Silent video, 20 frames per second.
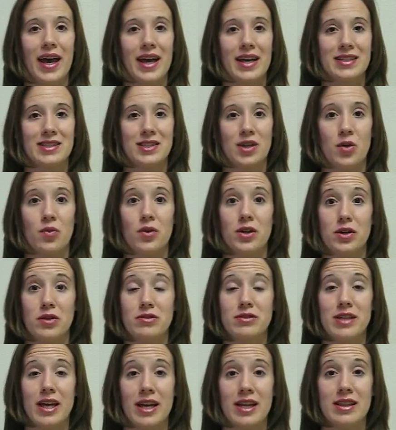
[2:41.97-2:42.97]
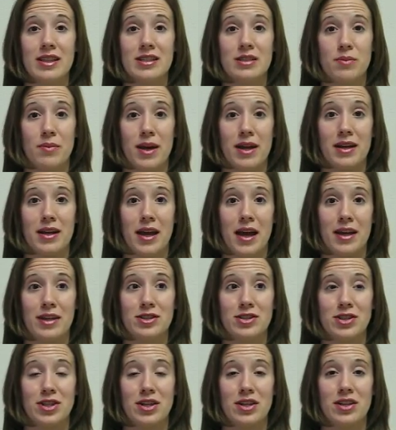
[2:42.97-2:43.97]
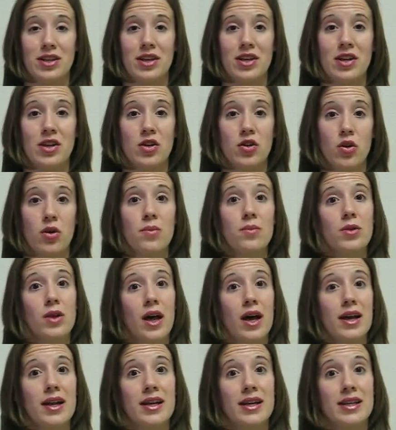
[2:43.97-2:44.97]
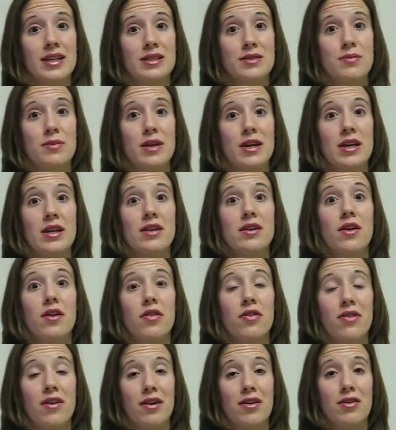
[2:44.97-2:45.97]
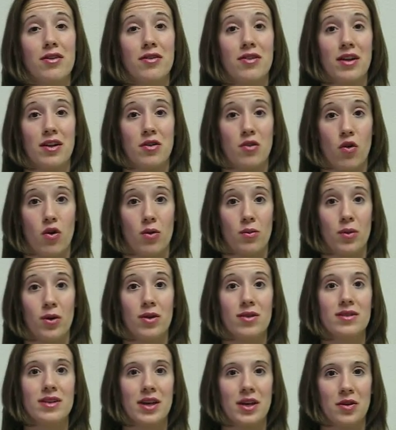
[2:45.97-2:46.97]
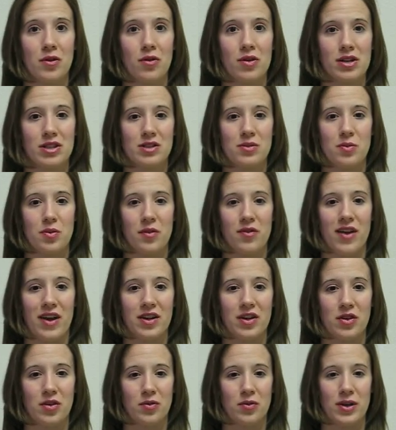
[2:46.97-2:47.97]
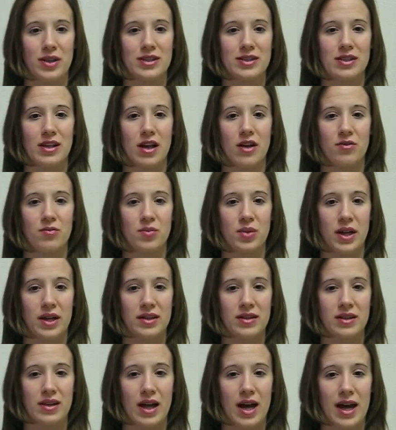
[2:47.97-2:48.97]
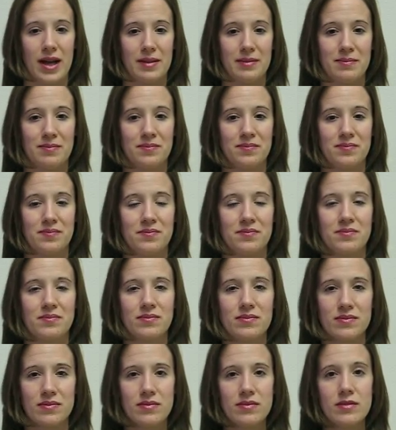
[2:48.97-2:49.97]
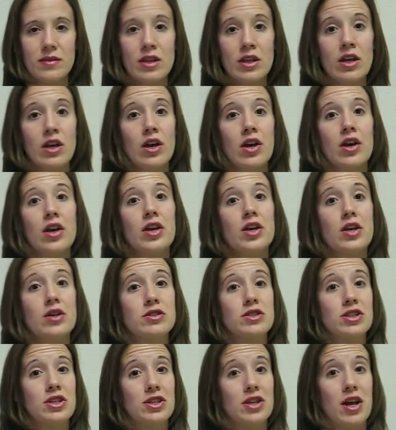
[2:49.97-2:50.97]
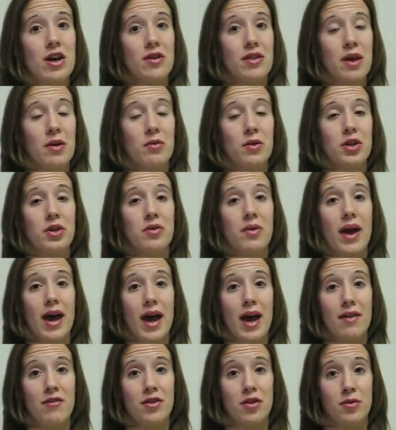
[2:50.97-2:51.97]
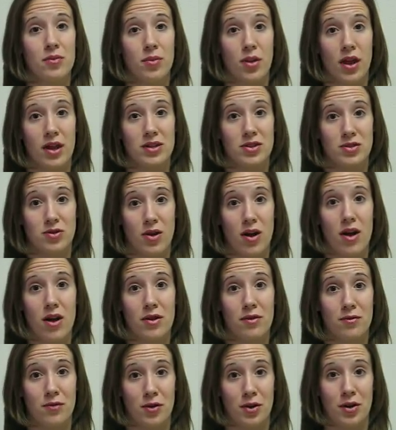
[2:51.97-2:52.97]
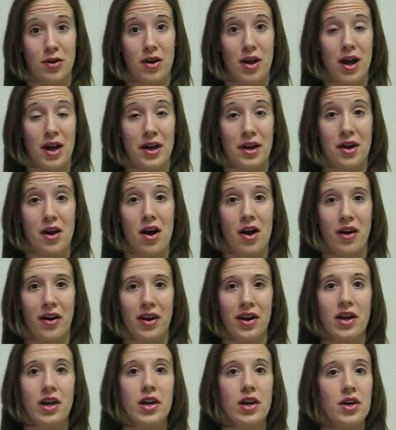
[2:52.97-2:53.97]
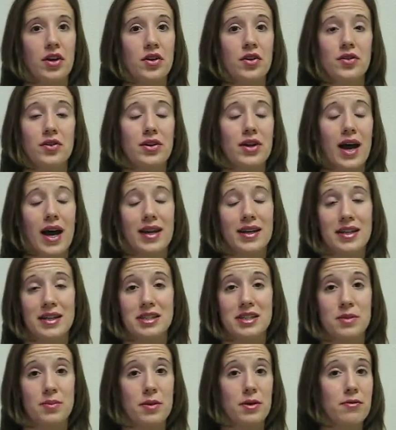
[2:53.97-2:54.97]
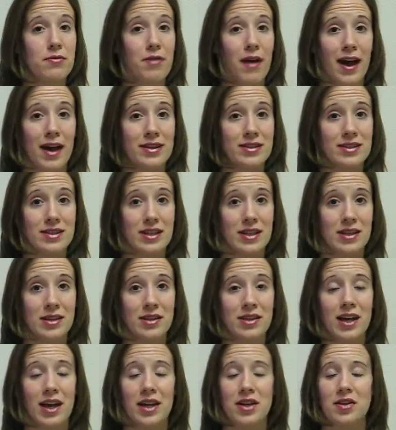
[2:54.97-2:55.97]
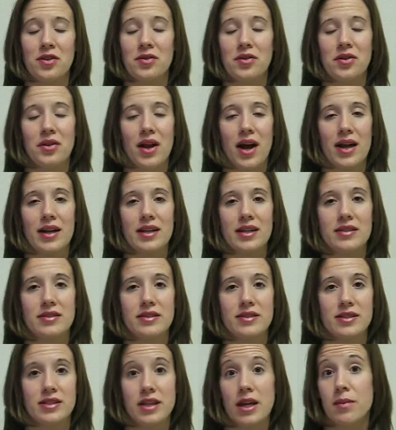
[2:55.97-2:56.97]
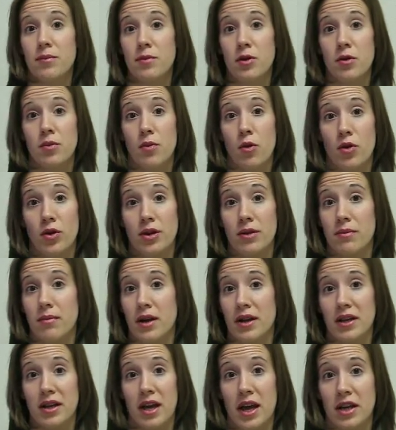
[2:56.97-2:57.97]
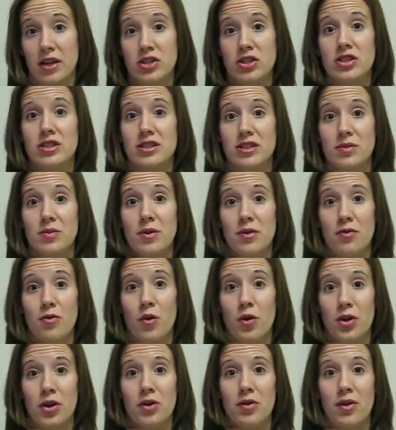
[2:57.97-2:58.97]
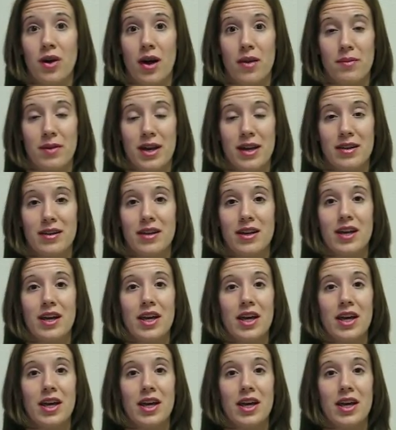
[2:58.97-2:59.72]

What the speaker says: And so when you take this medication, your blood is being thinner than normal in order to prevent your risk of blood clot. You should know that when you have your blood drawn for your INR, you do not need to be fasting, and you do not need to skip your morning medications before you come in.